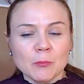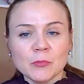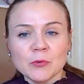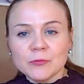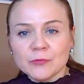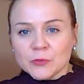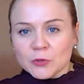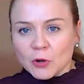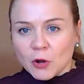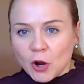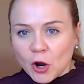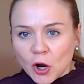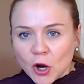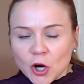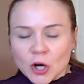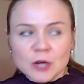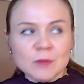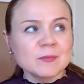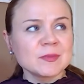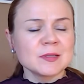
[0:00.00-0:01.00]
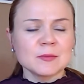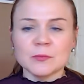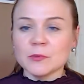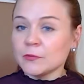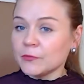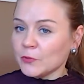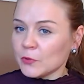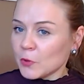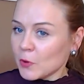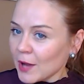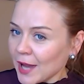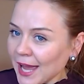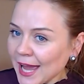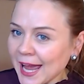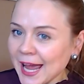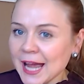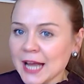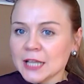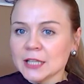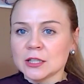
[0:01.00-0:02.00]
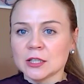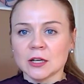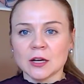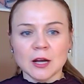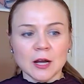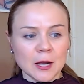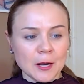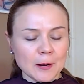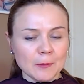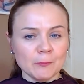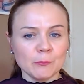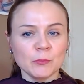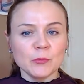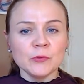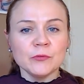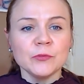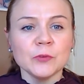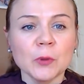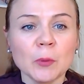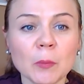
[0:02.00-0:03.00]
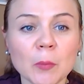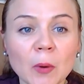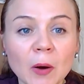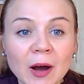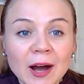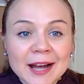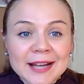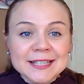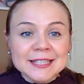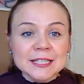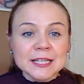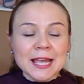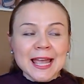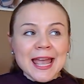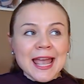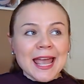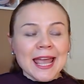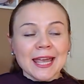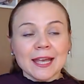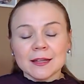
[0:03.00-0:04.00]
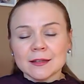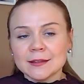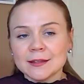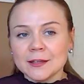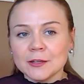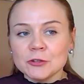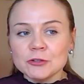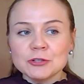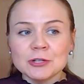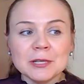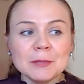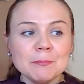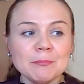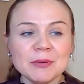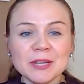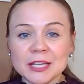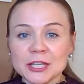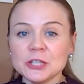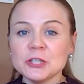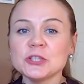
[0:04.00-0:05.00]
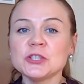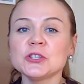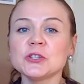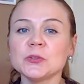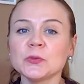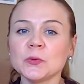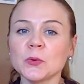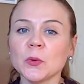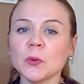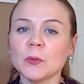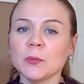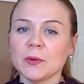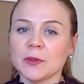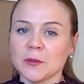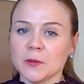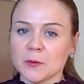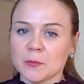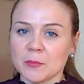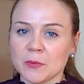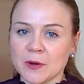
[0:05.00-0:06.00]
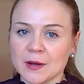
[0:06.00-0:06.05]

Move your arms, move your head, uh, move your body, and actually be in tune with your